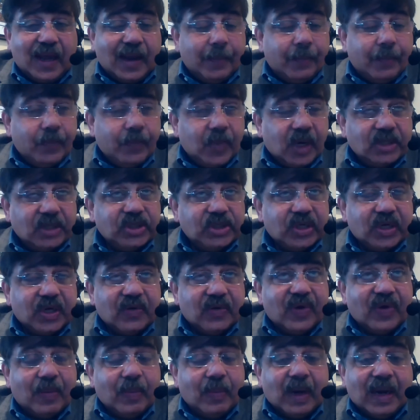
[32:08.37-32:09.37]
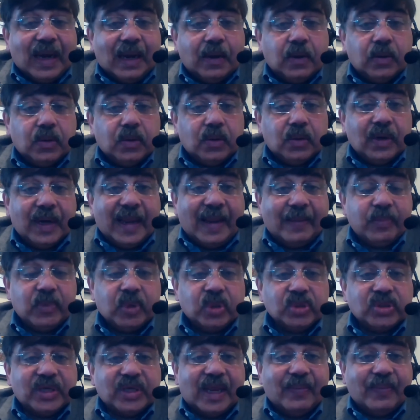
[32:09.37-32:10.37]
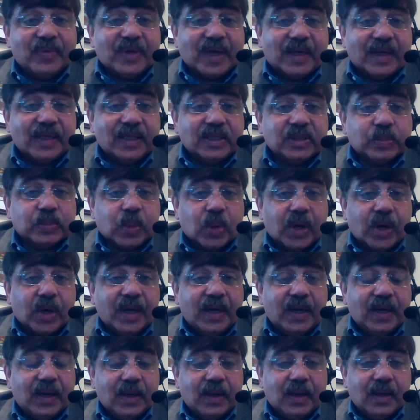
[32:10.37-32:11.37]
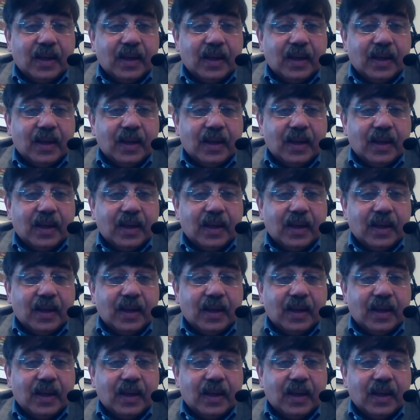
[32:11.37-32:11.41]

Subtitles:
I'm not sure if I'm allowed to name those names at this point.